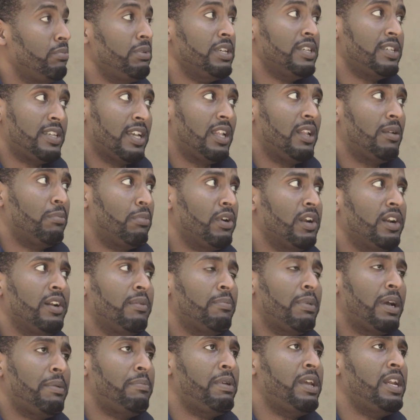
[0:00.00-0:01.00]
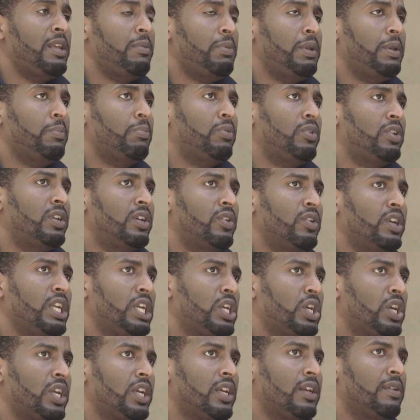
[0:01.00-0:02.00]
celebrated by many people in
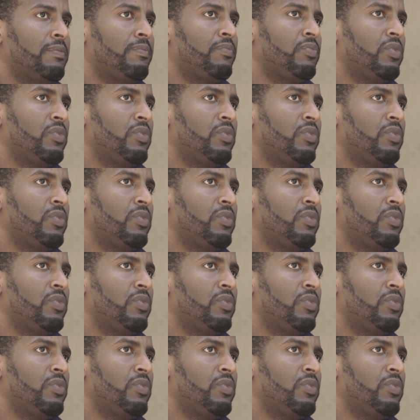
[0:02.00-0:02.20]
Eritrea.